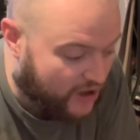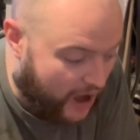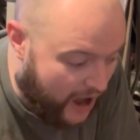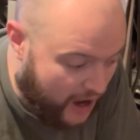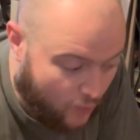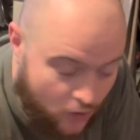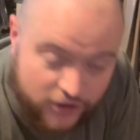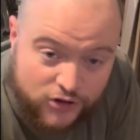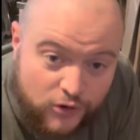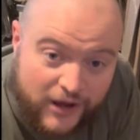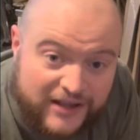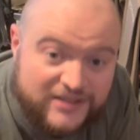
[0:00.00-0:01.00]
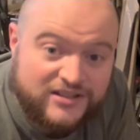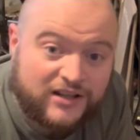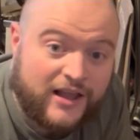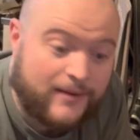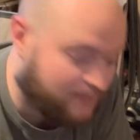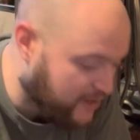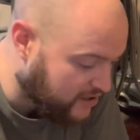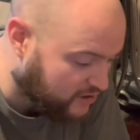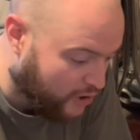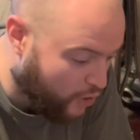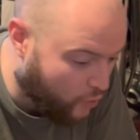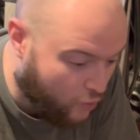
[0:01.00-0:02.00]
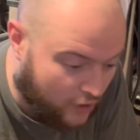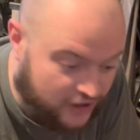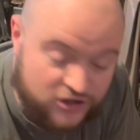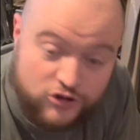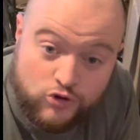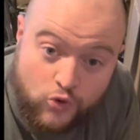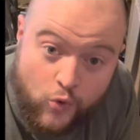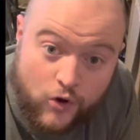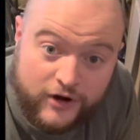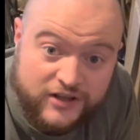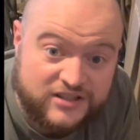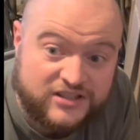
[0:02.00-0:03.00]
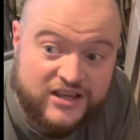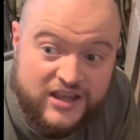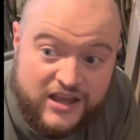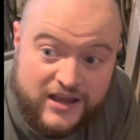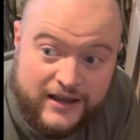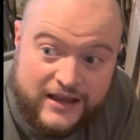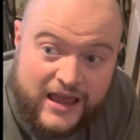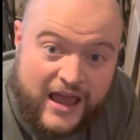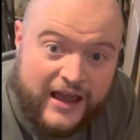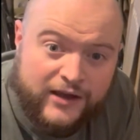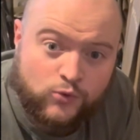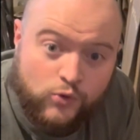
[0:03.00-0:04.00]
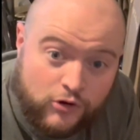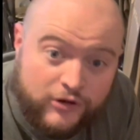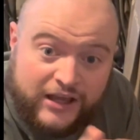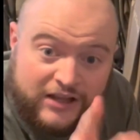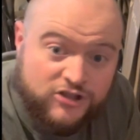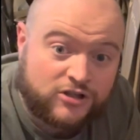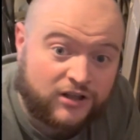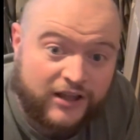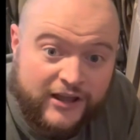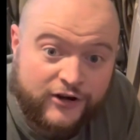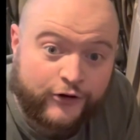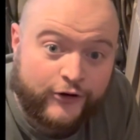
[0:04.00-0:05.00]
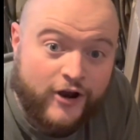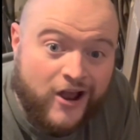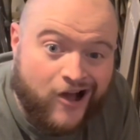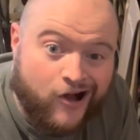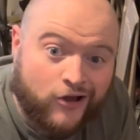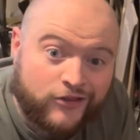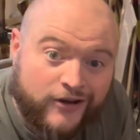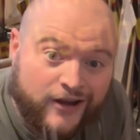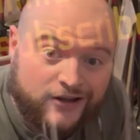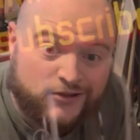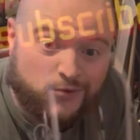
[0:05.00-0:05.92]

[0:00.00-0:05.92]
I want you guys to let me know what you want to see, and we'll catch you later on the next